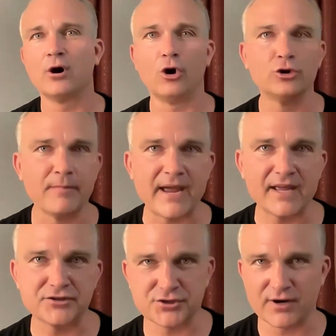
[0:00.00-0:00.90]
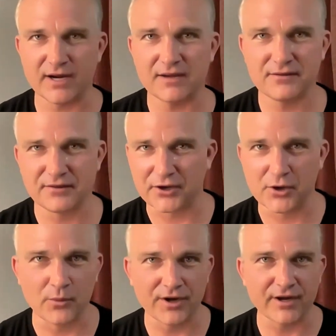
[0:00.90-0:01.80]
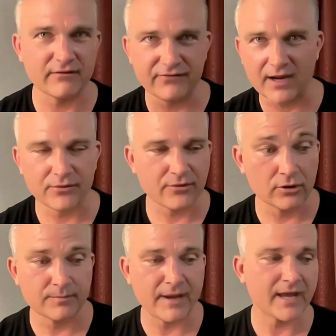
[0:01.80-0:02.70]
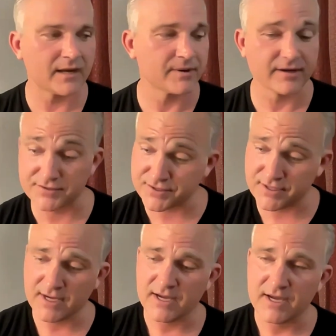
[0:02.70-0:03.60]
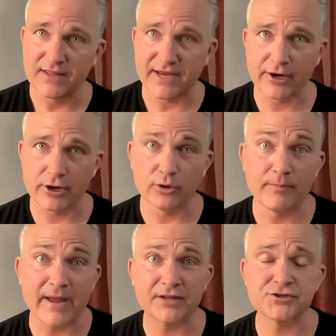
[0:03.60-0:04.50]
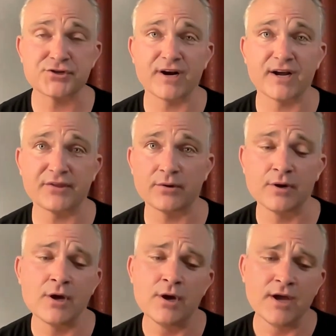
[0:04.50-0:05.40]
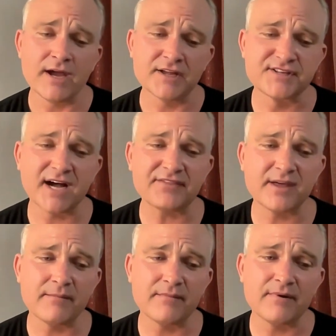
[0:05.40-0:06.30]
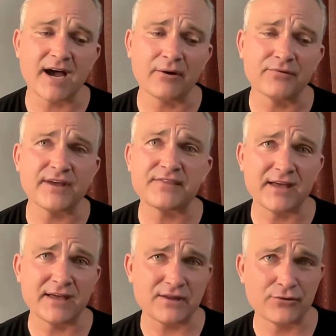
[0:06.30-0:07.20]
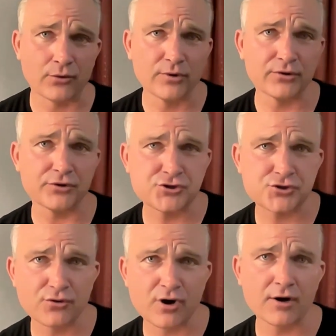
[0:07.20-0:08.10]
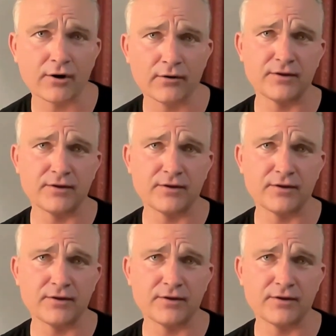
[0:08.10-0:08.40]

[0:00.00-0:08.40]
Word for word: old man strength. Like, you don't want to get in a fight with an old man because they got old man strength. And it's not that I don't think that they're really stronger